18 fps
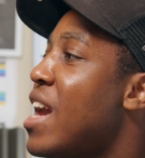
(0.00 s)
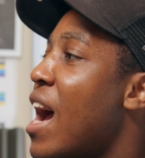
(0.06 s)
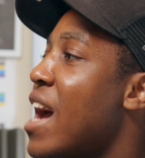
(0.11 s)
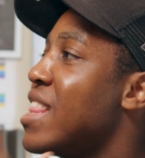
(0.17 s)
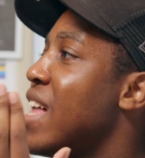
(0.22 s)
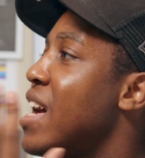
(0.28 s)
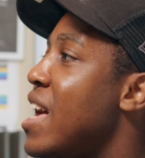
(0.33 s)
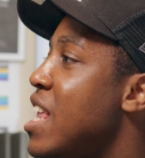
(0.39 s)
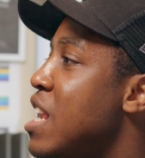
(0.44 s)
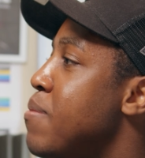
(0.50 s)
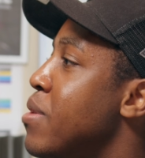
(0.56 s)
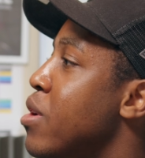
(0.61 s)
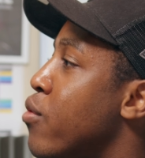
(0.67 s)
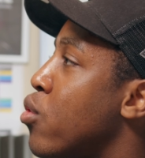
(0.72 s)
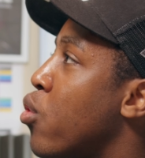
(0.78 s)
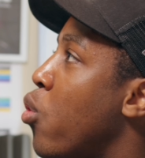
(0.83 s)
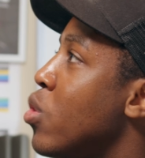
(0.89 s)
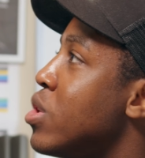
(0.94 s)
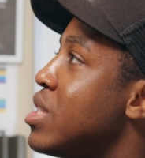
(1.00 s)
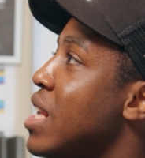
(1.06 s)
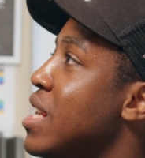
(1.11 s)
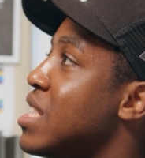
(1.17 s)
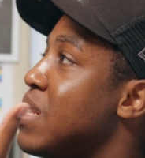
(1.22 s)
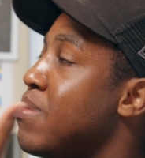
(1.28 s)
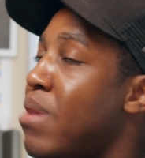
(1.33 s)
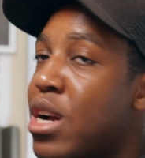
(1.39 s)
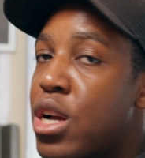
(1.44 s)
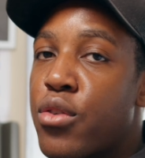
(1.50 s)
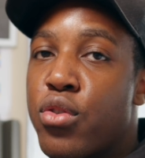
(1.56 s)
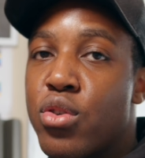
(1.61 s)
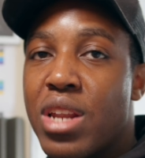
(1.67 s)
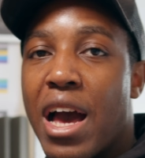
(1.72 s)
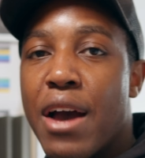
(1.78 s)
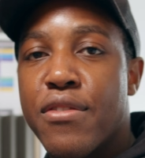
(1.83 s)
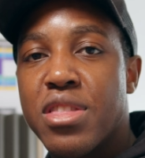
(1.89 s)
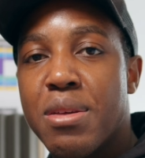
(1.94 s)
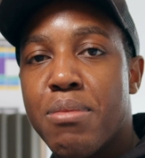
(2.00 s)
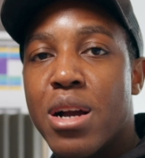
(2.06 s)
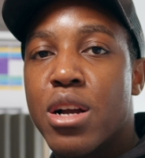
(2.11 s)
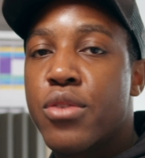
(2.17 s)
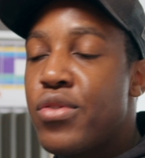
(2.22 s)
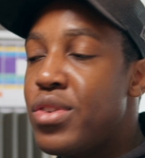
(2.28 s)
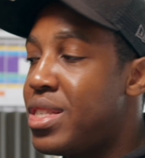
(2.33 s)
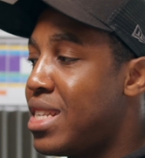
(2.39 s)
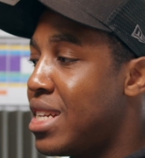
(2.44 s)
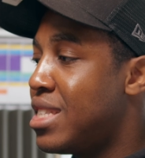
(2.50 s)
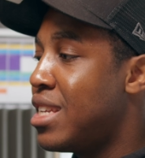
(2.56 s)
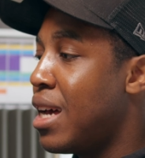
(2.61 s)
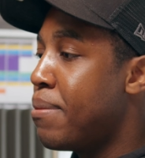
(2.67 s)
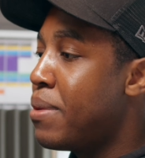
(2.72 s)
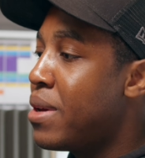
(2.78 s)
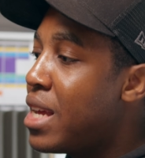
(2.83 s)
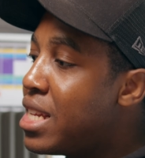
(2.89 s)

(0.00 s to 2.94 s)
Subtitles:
And that element, of course, is the microphone, having the microphone set up